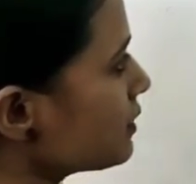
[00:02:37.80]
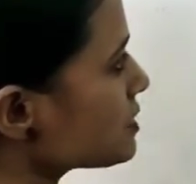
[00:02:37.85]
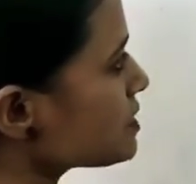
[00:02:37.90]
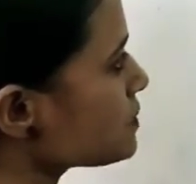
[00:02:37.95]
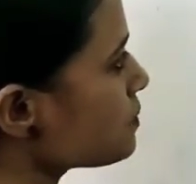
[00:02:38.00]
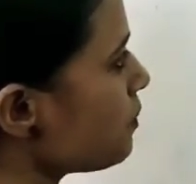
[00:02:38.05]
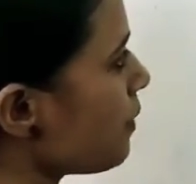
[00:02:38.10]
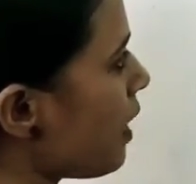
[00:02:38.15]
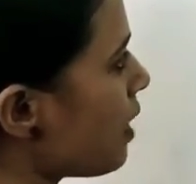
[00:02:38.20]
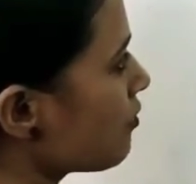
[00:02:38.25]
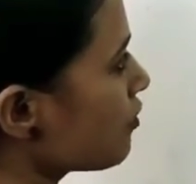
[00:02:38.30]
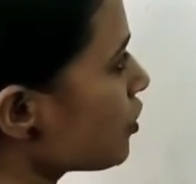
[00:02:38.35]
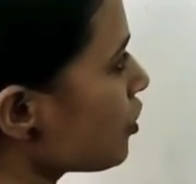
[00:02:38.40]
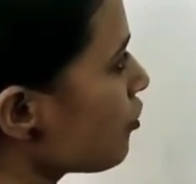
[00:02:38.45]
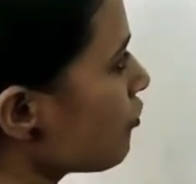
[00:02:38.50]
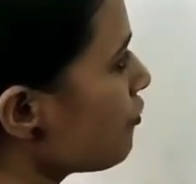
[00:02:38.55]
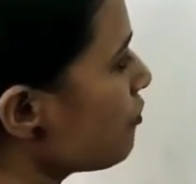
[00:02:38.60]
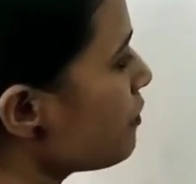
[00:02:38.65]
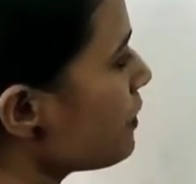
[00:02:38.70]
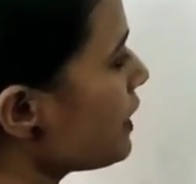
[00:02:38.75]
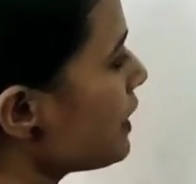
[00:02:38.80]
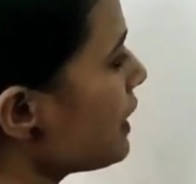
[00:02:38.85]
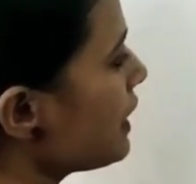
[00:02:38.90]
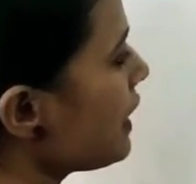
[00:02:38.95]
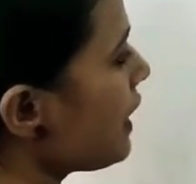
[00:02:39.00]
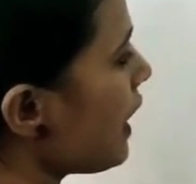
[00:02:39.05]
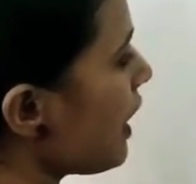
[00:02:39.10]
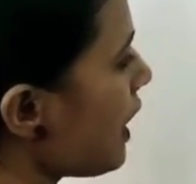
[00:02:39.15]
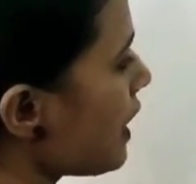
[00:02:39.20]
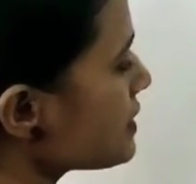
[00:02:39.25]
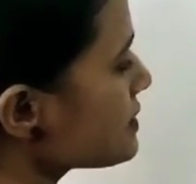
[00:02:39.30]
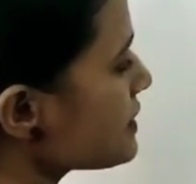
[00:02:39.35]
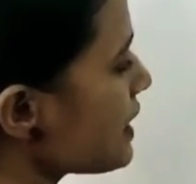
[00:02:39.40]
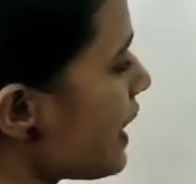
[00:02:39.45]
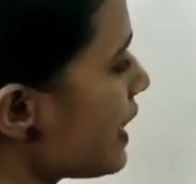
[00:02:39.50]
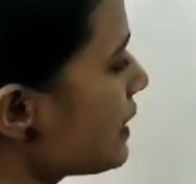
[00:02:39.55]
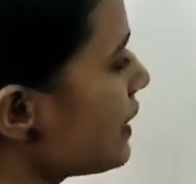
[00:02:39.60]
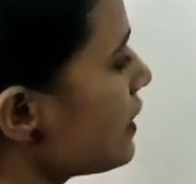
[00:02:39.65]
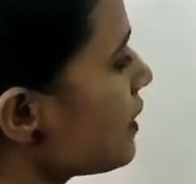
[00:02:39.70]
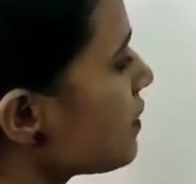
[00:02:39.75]
this power of b as
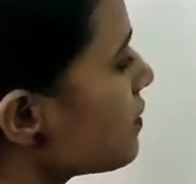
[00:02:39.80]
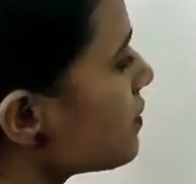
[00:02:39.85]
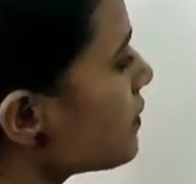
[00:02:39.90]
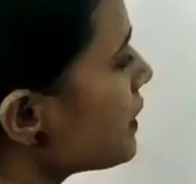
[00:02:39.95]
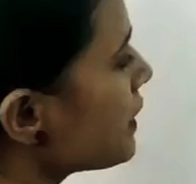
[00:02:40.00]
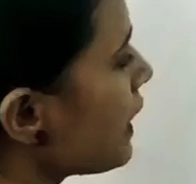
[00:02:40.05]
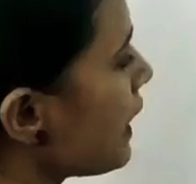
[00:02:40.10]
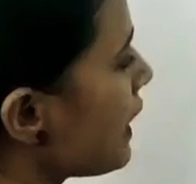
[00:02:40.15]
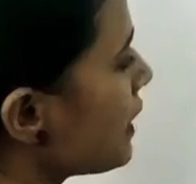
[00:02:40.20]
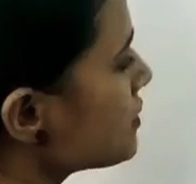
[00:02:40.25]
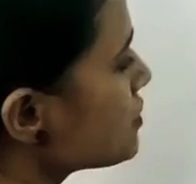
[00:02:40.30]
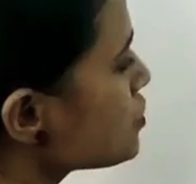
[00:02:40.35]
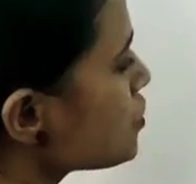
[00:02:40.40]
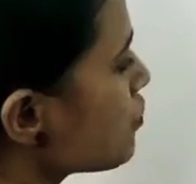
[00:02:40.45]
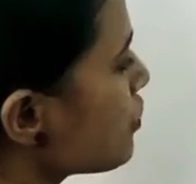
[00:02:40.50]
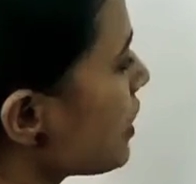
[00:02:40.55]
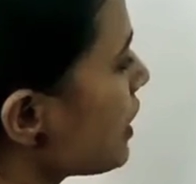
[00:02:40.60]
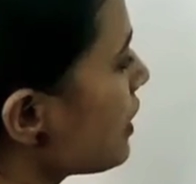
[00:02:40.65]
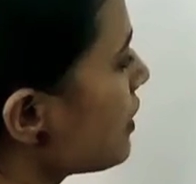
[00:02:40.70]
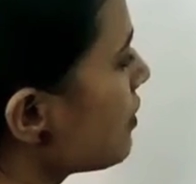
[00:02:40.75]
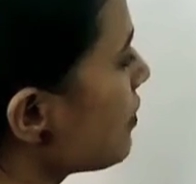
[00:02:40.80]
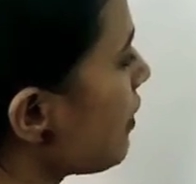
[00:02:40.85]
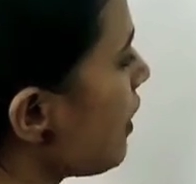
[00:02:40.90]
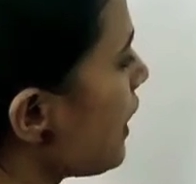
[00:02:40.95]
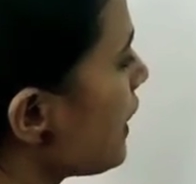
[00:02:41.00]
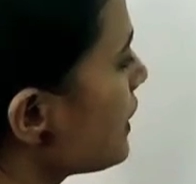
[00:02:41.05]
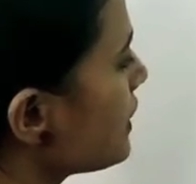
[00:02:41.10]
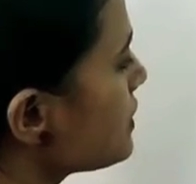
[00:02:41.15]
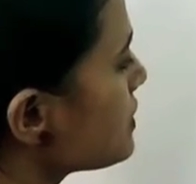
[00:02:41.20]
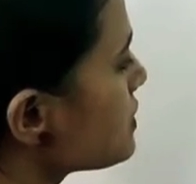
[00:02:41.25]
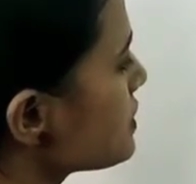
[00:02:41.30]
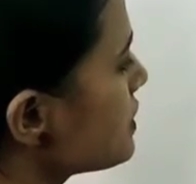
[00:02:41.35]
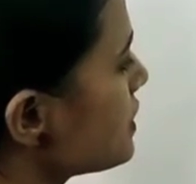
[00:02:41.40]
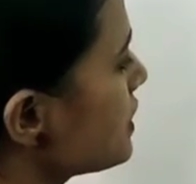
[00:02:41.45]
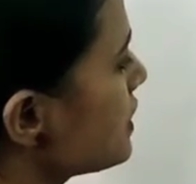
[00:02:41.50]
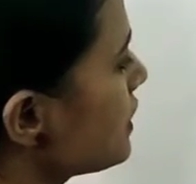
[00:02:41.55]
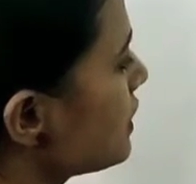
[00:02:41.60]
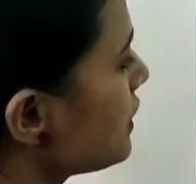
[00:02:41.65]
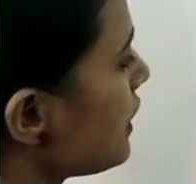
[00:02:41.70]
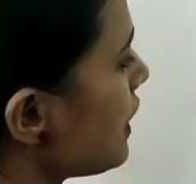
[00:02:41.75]
any number n, so we can write
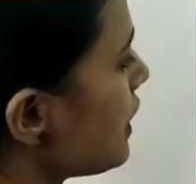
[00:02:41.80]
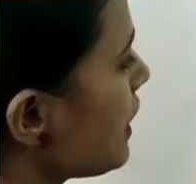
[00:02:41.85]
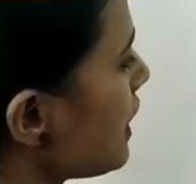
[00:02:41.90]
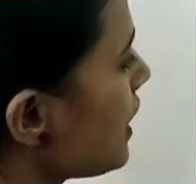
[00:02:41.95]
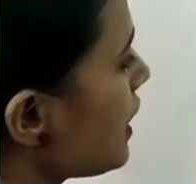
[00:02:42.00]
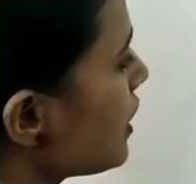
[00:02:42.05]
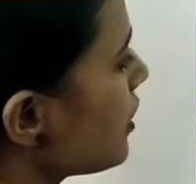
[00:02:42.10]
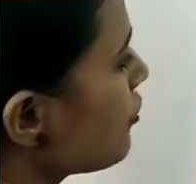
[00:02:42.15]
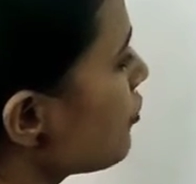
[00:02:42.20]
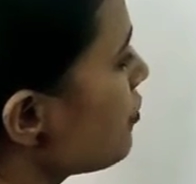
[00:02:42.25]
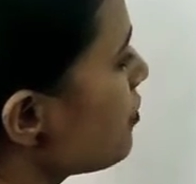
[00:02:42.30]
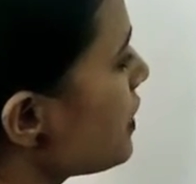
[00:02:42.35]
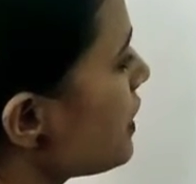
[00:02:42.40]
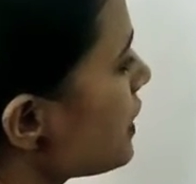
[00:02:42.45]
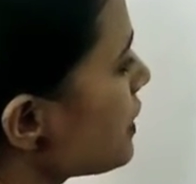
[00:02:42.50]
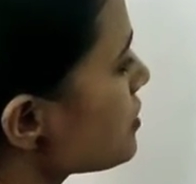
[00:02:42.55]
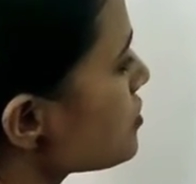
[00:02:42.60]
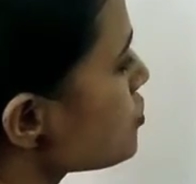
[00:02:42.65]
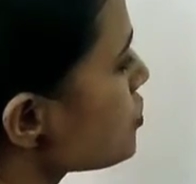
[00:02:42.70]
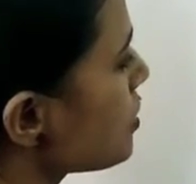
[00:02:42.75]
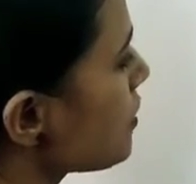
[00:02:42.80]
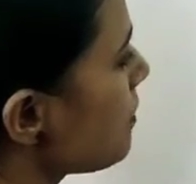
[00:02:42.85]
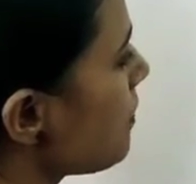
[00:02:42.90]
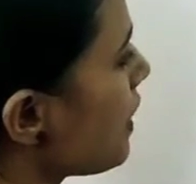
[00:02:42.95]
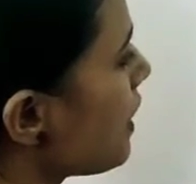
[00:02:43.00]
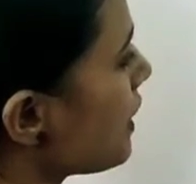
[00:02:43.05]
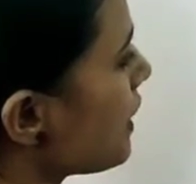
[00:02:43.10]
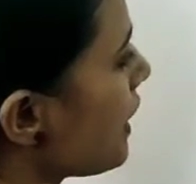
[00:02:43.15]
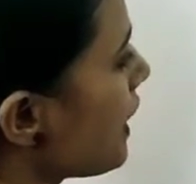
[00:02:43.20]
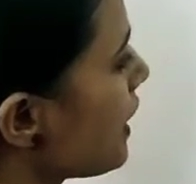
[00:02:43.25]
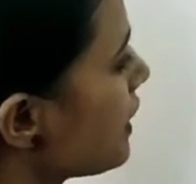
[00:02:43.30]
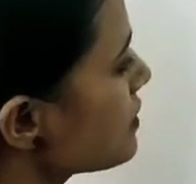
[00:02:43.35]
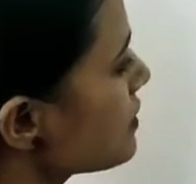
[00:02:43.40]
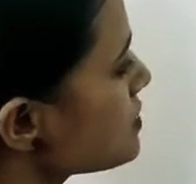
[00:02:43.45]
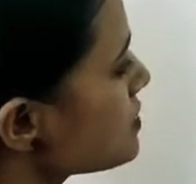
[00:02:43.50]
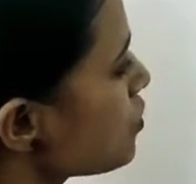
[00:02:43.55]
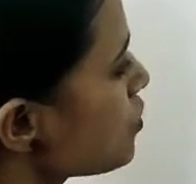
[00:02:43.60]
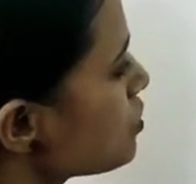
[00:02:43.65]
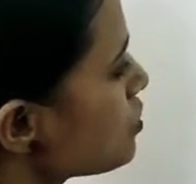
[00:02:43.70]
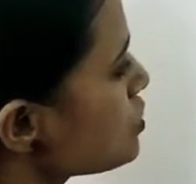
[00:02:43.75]
that if b raised to the power n
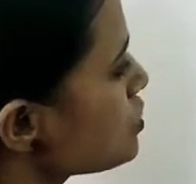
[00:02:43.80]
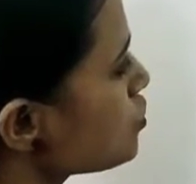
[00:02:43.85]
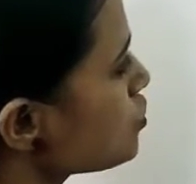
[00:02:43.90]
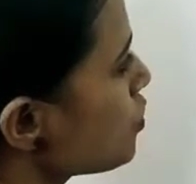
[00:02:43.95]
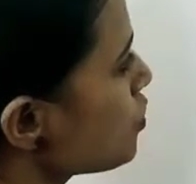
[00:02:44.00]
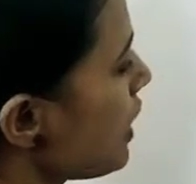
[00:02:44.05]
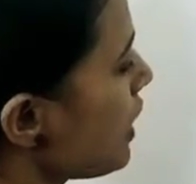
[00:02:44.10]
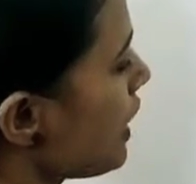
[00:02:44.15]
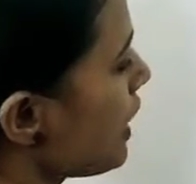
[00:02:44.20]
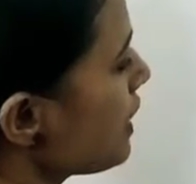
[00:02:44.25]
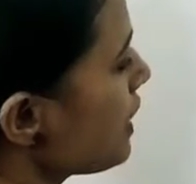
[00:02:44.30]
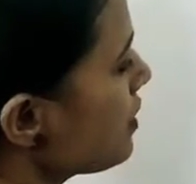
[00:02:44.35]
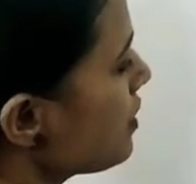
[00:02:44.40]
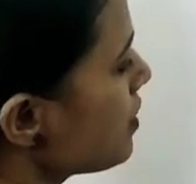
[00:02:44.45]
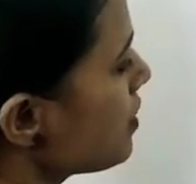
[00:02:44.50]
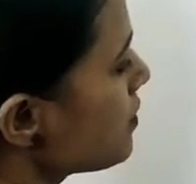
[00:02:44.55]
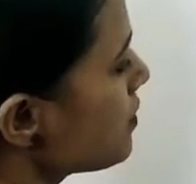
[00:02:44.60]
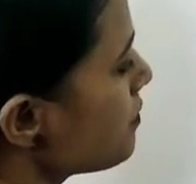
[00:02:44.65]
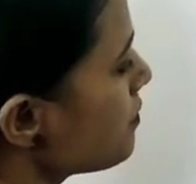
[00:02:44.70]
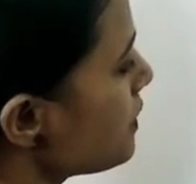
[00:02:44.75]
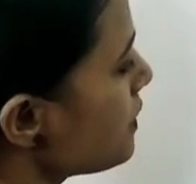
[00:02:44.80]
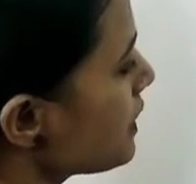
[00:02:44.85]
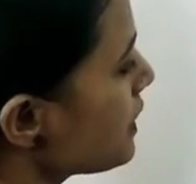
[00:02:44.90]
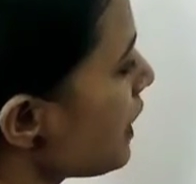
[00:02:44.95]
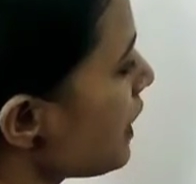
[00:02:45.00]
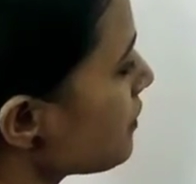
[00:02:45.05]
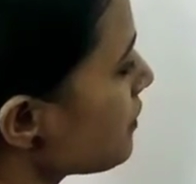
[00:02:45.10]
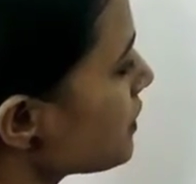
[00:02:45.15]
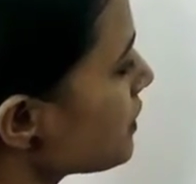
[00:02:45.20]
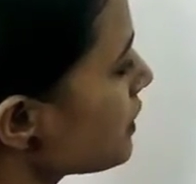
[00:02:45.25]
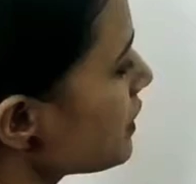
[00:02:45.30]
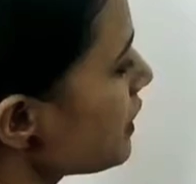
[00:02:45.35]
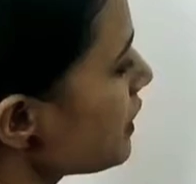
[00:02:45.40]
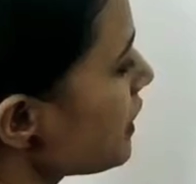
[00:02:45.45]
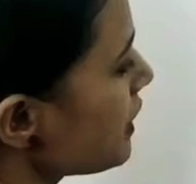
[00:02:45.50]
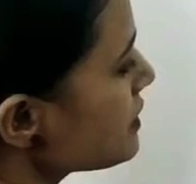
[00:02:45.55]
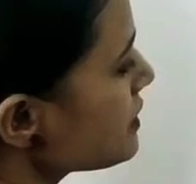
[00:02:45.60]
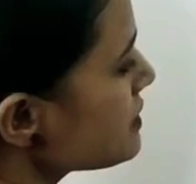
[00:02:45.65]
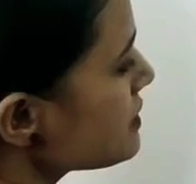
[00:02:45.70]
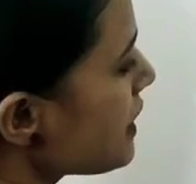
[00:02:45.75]
is equals to a, b can be written
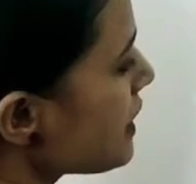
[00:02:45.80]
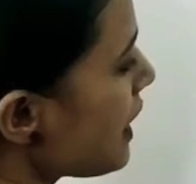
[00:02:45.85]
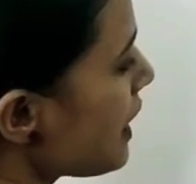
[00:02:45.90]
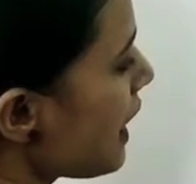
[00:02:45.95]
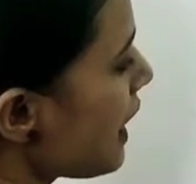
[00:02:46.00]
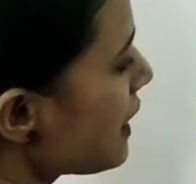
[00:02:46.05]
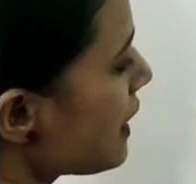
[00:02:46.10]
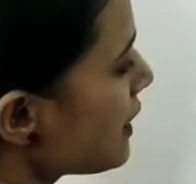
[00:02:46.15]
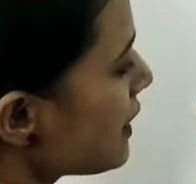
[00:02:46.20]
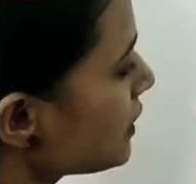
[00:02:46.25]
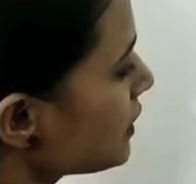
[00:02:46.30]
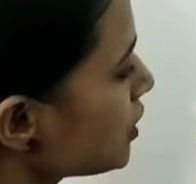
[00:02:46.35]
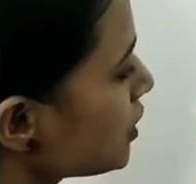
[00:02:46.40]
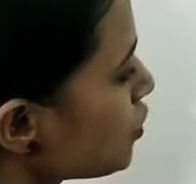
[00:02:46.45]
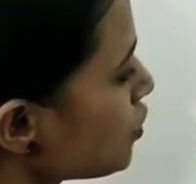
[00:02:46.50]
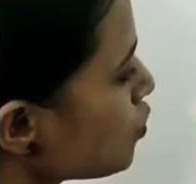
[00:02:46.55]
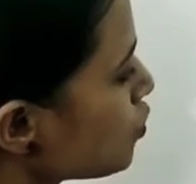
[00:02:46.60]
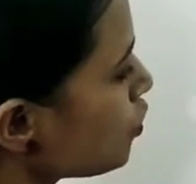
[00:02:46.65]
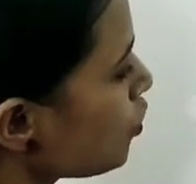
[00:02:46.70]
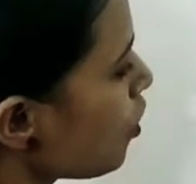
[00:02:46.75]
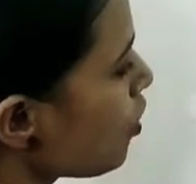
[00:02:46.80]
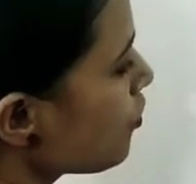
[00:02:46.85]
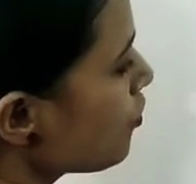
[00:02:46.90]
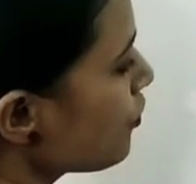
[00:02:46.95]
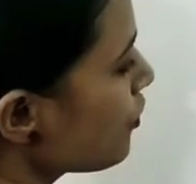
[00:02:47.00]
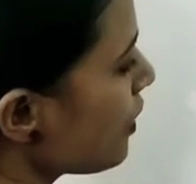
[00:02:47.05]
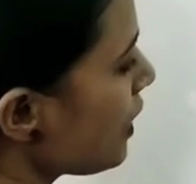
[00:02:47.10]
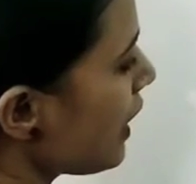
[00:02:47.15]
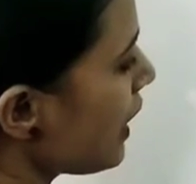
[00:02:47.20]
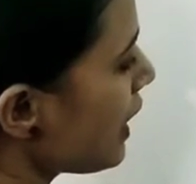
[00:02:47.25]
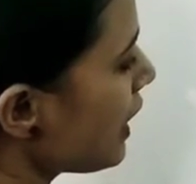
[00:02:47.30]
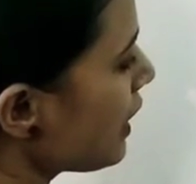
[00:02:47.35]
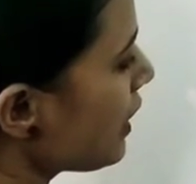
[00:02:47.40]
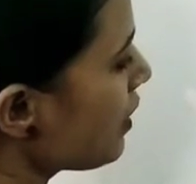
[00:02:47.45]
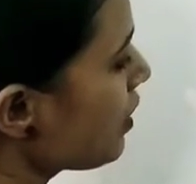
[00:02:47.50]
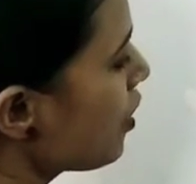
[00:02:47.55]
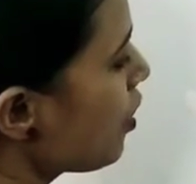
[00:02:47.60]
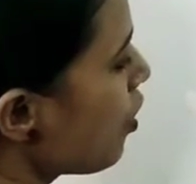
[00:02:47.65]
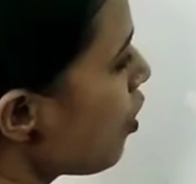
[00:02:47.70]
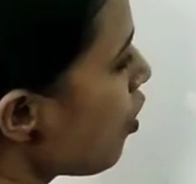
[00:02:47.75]
as nth root of a,